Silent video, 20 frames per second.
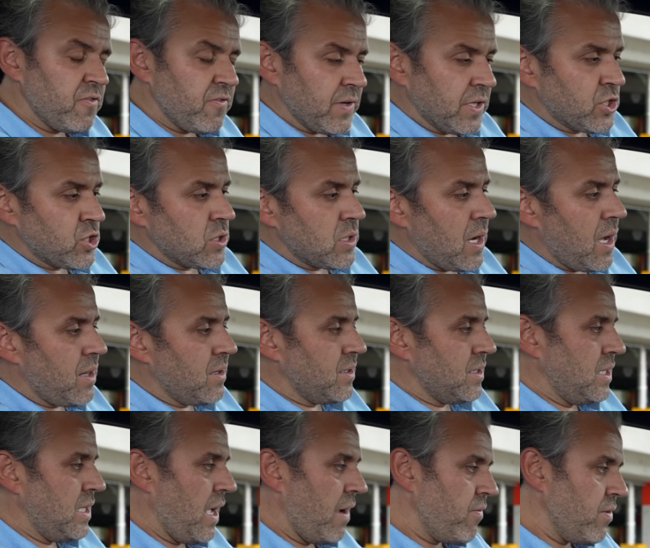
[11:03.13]

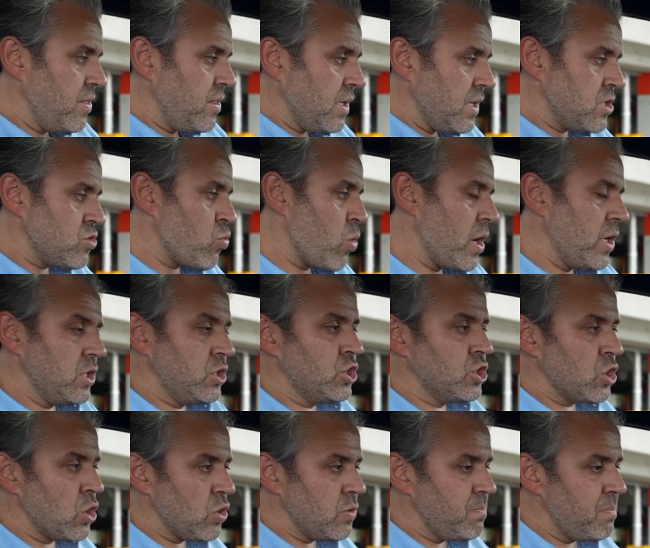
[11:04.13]
functionality. Everything is where it
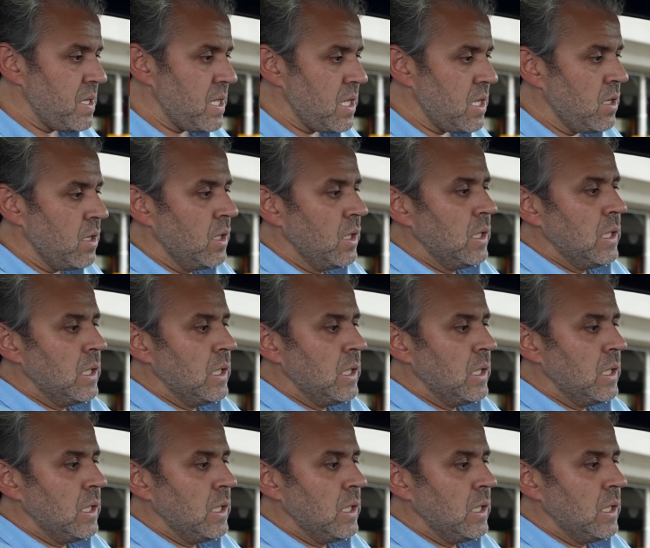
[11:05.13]
should be.